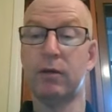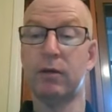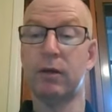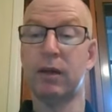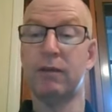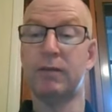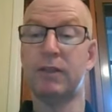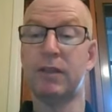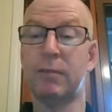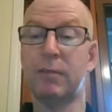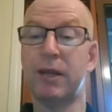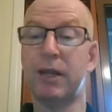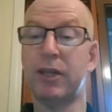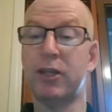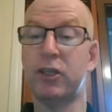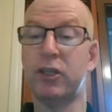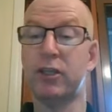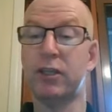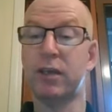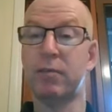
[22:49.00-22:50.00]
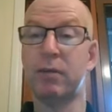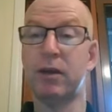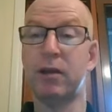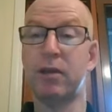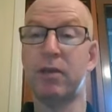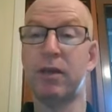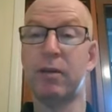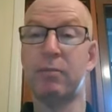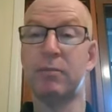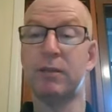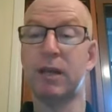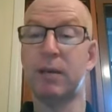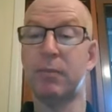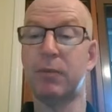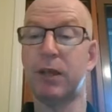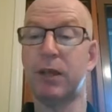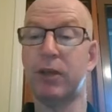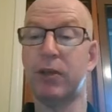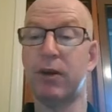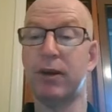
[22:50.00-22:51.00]
if somebody could just give me a thumbs up
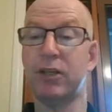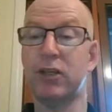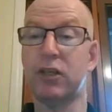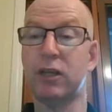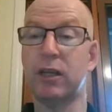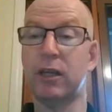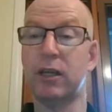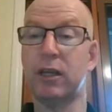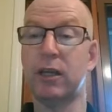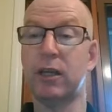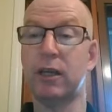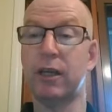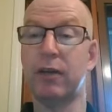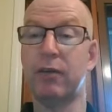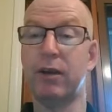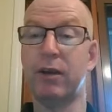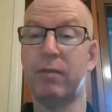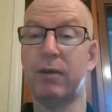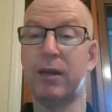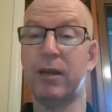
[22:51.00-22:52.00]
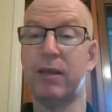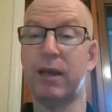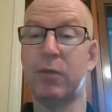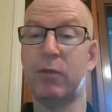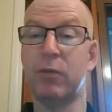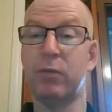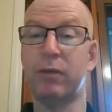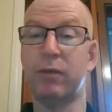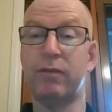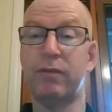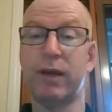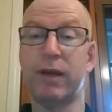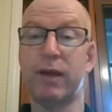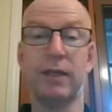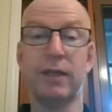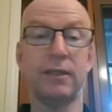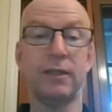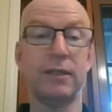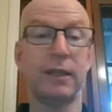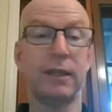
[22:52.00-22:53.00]
that you're actually hearing me, that would be
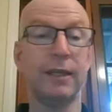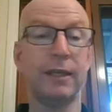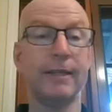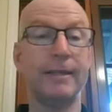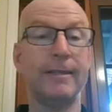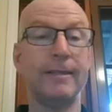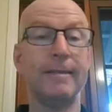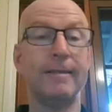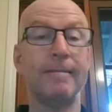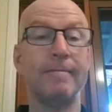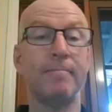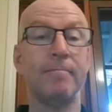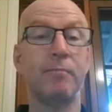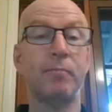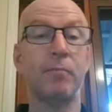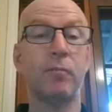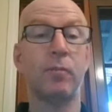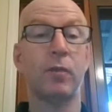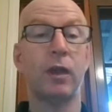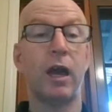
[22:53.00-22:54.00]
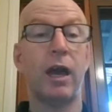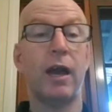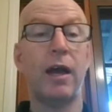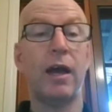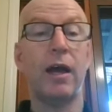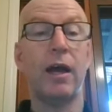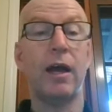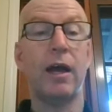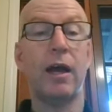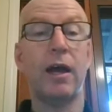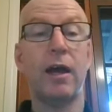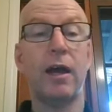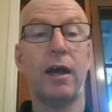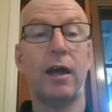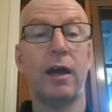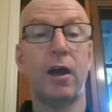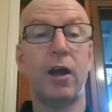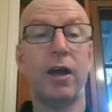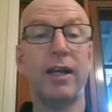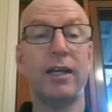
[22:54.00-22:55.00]
fantastic.
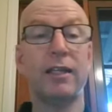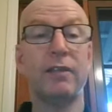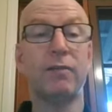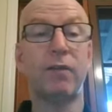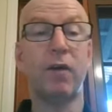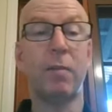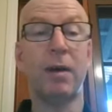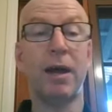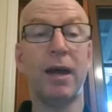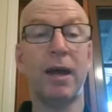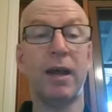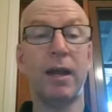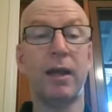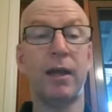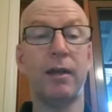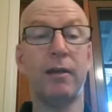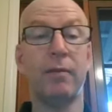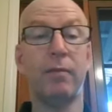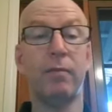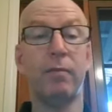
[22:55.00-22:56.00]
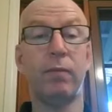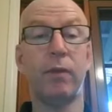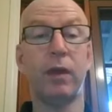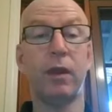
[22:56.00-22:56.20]
I guess from a